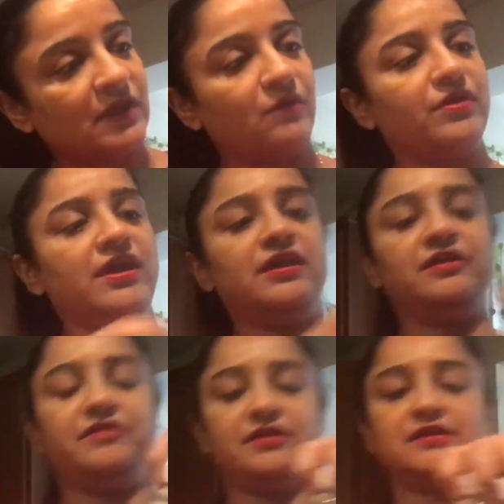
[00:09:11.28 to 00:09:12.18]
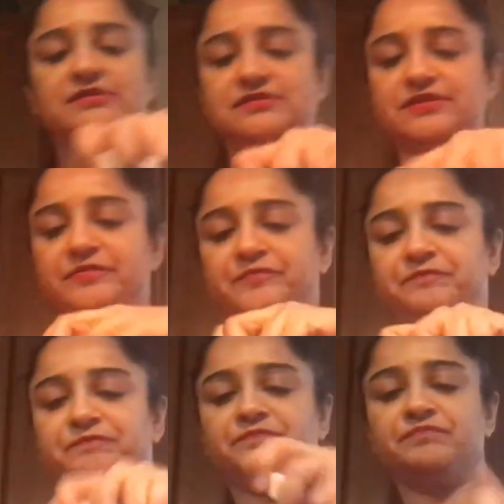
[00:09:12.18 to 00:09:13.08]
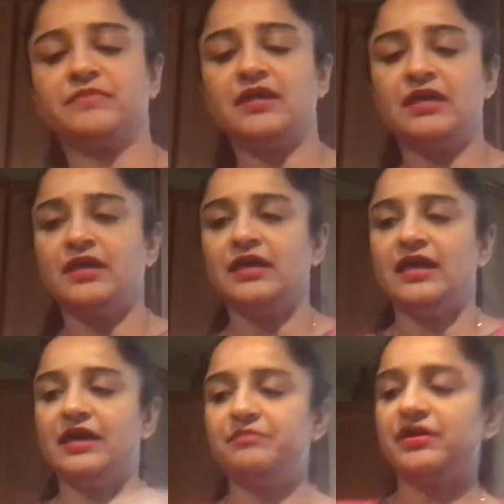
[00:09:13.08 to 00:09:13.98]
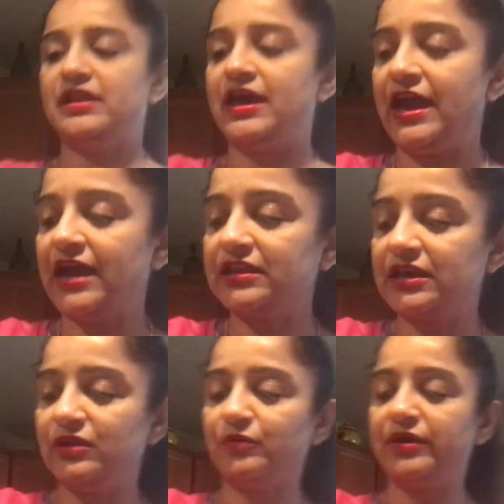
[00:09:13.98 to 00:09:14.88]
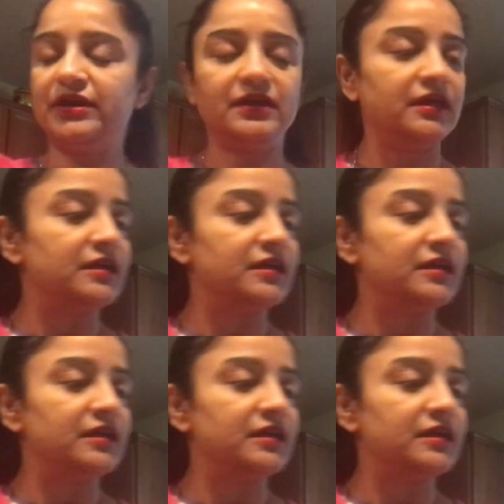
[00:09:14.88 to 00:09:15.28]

Okay, here it is. I'm gonna add giloy.